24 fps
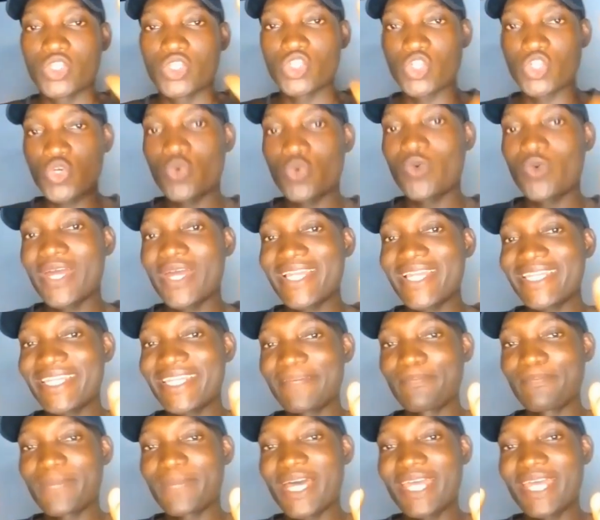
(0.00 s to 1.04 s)
So when
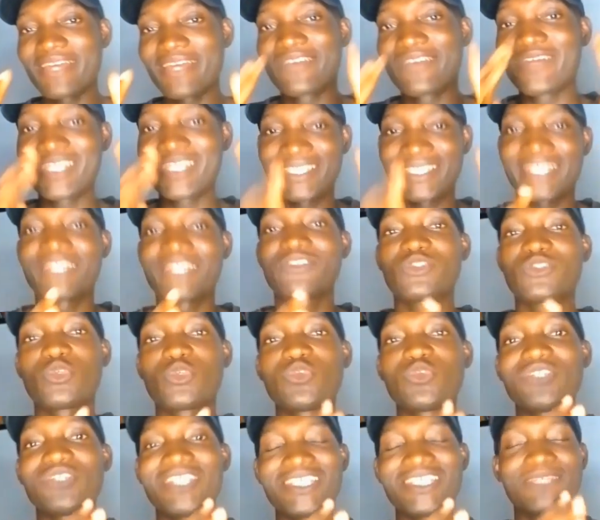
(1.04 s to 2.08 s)
they migrated
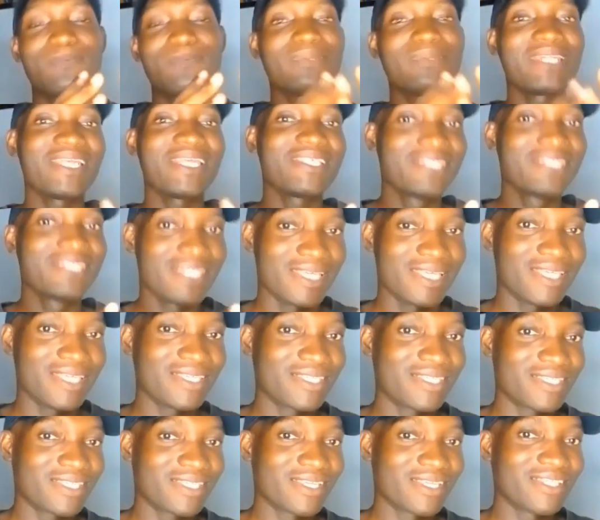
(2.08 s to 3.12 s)
to these
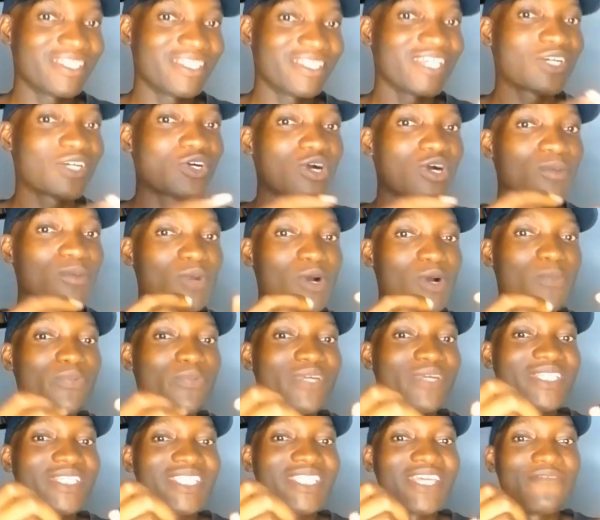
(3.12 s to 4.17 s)
places, they come up
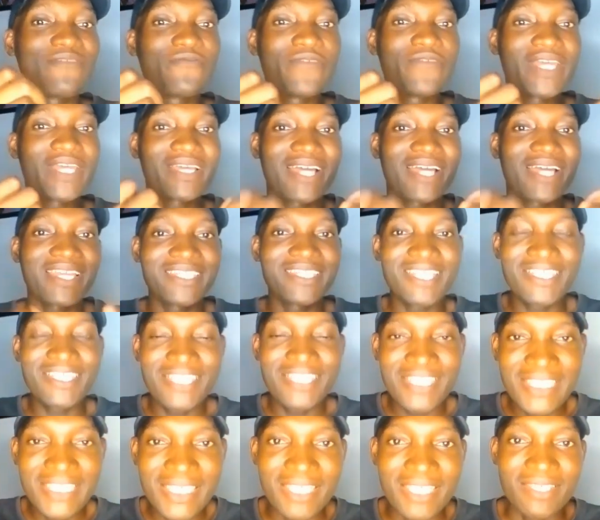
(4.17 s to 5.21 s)
with a fake
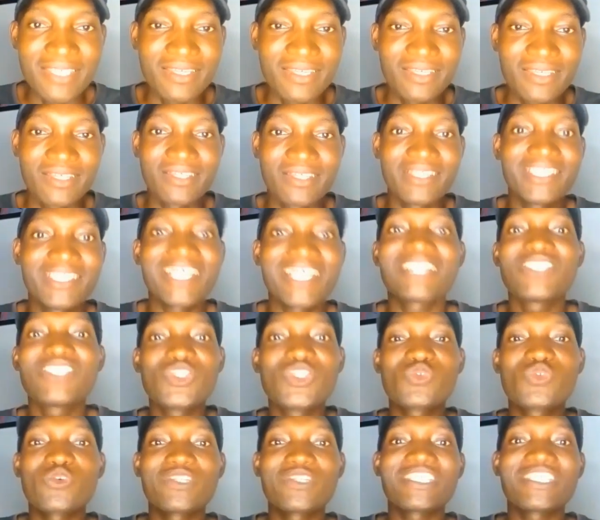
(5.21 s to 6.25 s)
identity. That
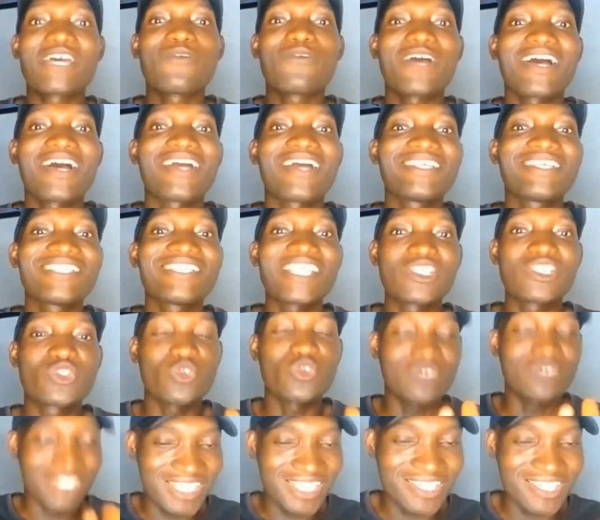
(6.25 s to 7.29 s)
is what our
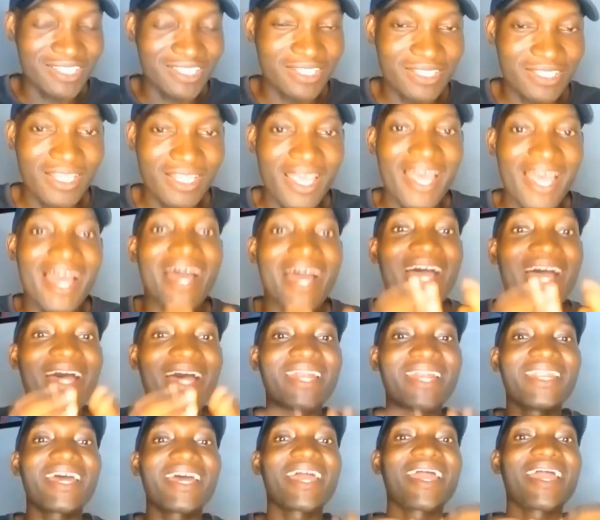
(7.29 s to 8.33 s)
ancestors did.
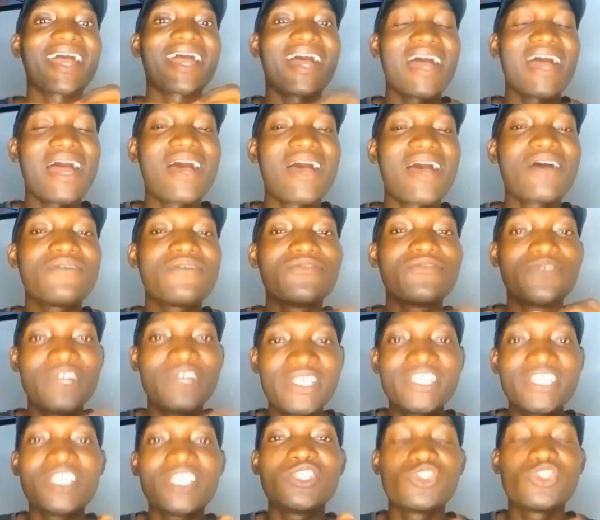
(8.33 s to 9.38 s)
And I have
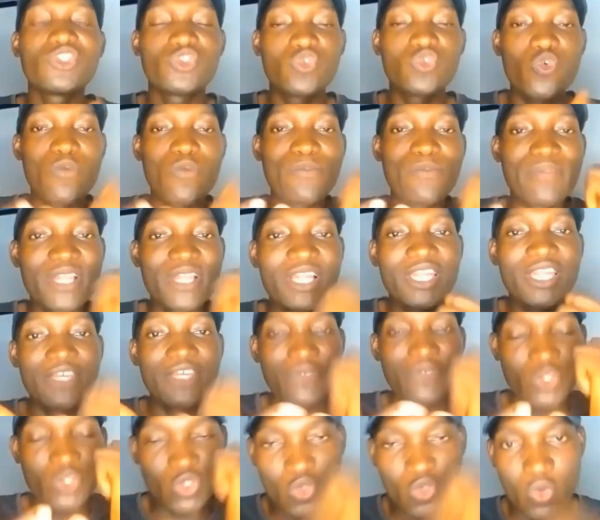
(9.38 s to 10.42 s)
reasons to
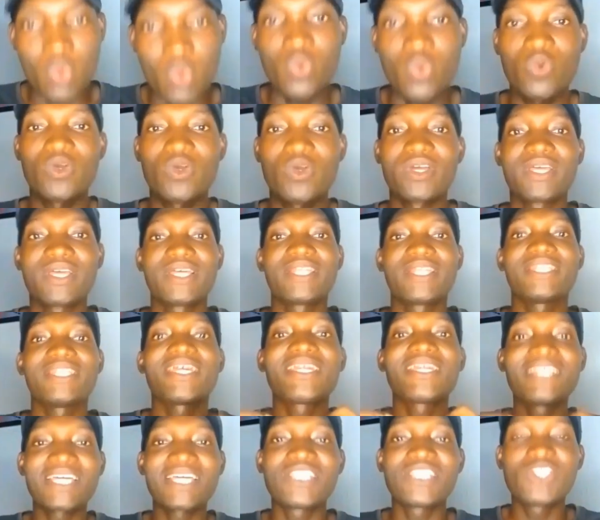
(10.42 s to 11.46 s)
believe so,
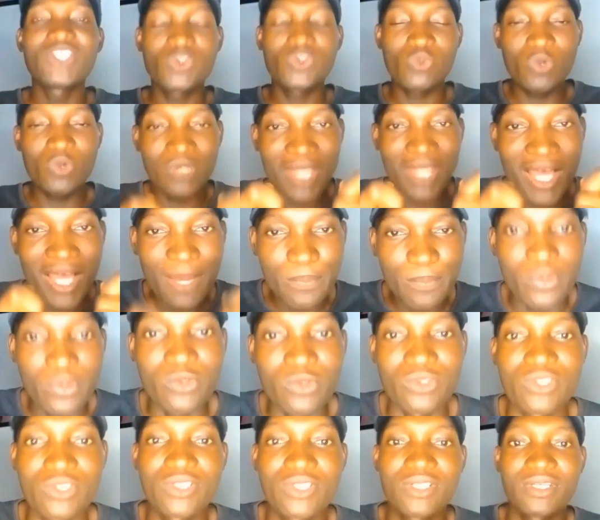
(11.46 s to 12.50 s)
that is what
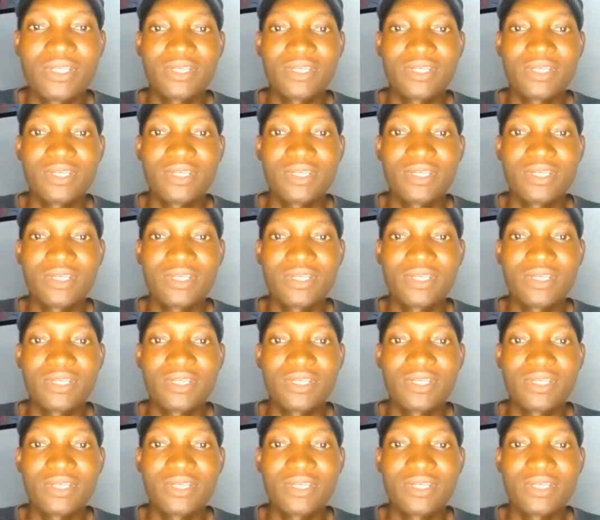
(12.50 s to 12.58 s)
happened.